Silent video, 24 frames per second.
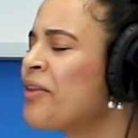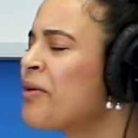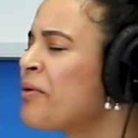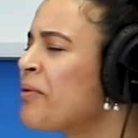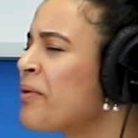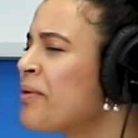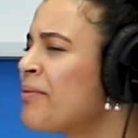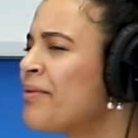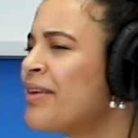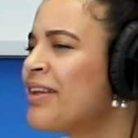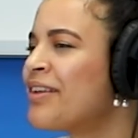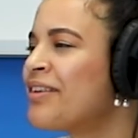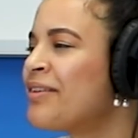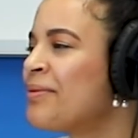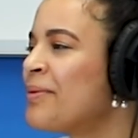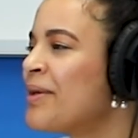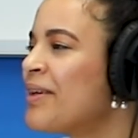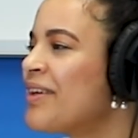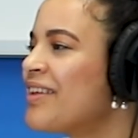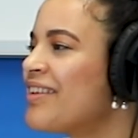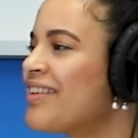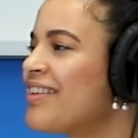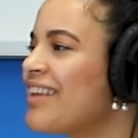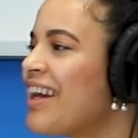other women
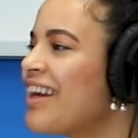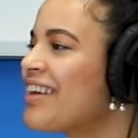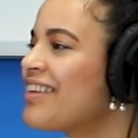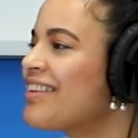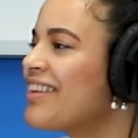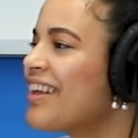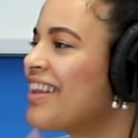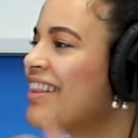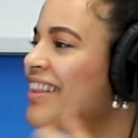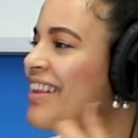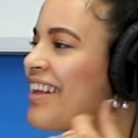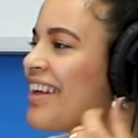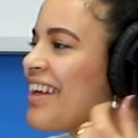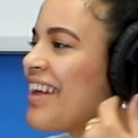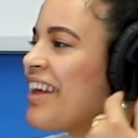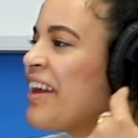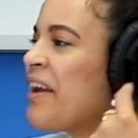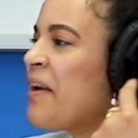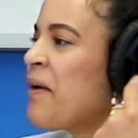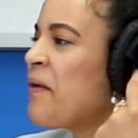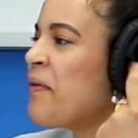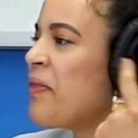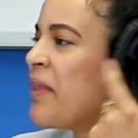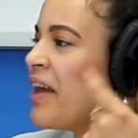experience that. Because I
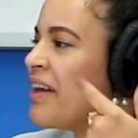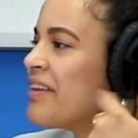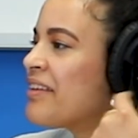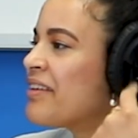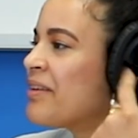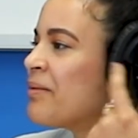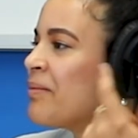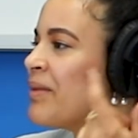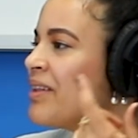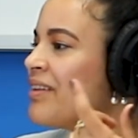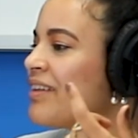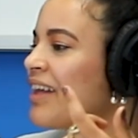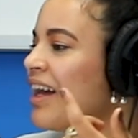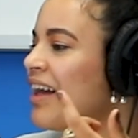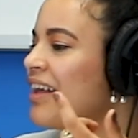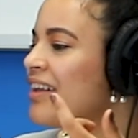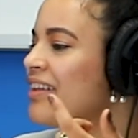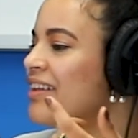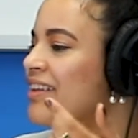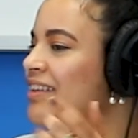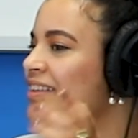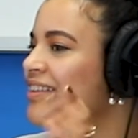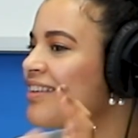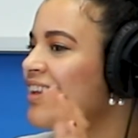think that's the
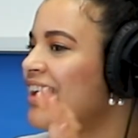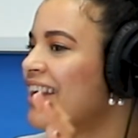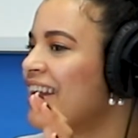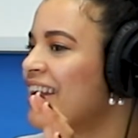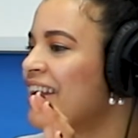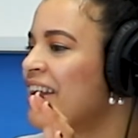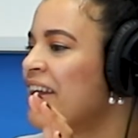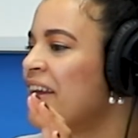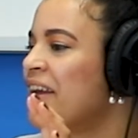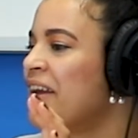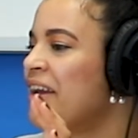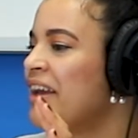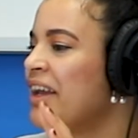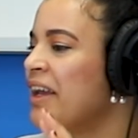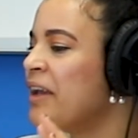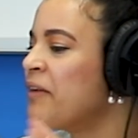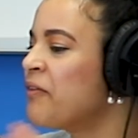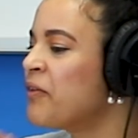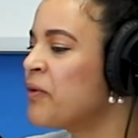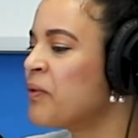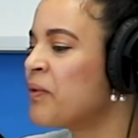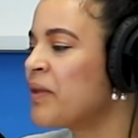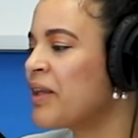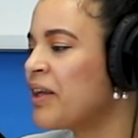mentality is like,
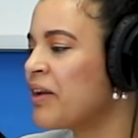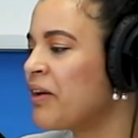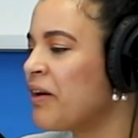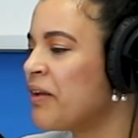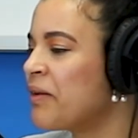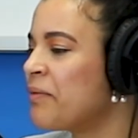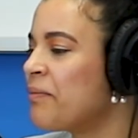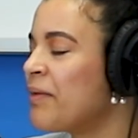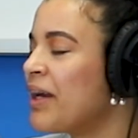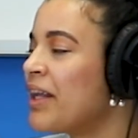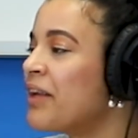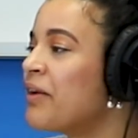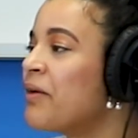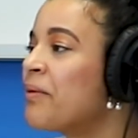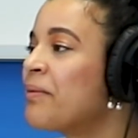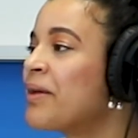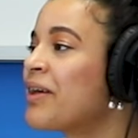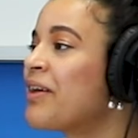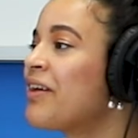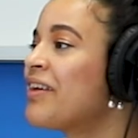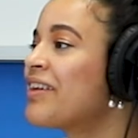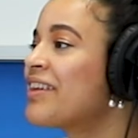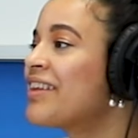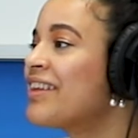if you leak on a bed, oh
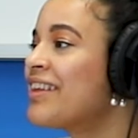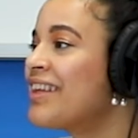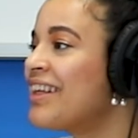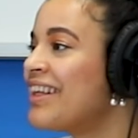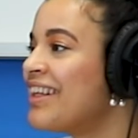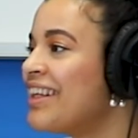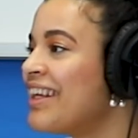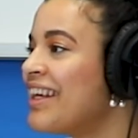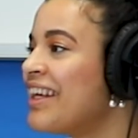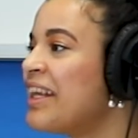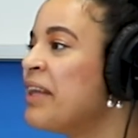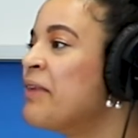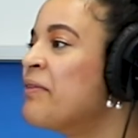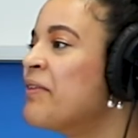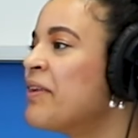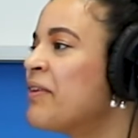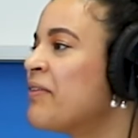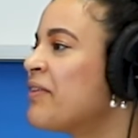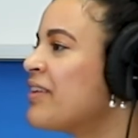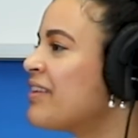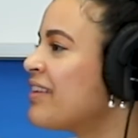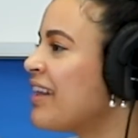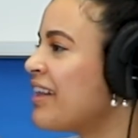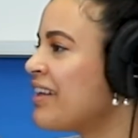my God, clean it.
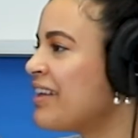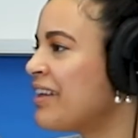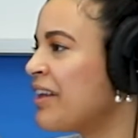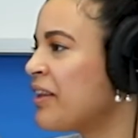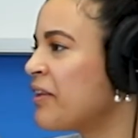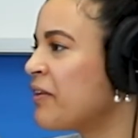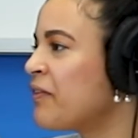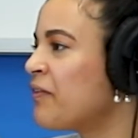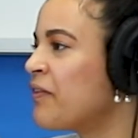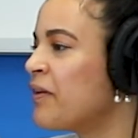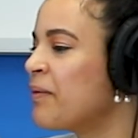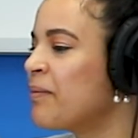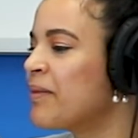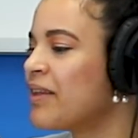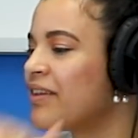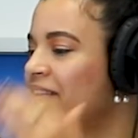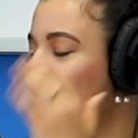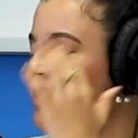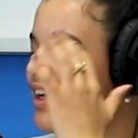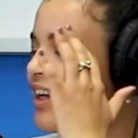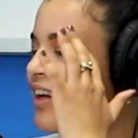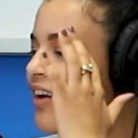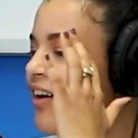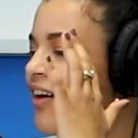Even if it's at another
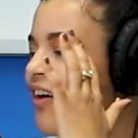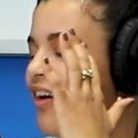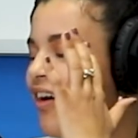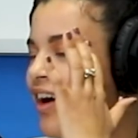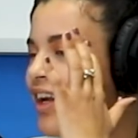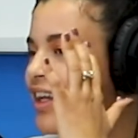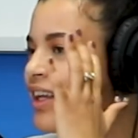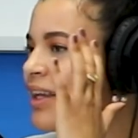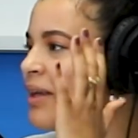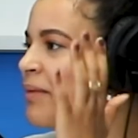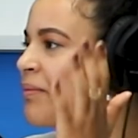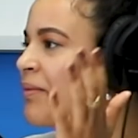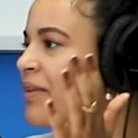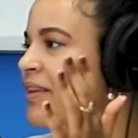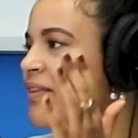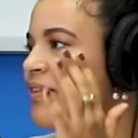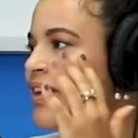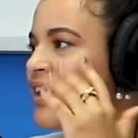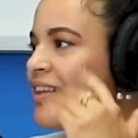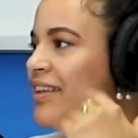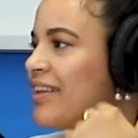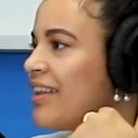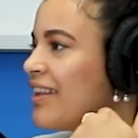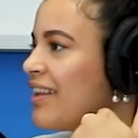female's like, oh, I can't
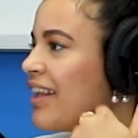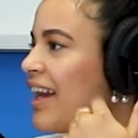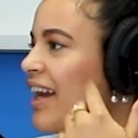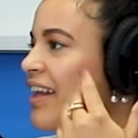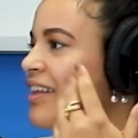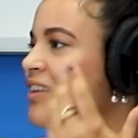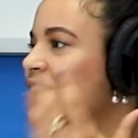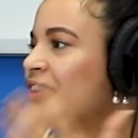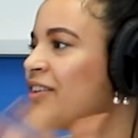believe I did that.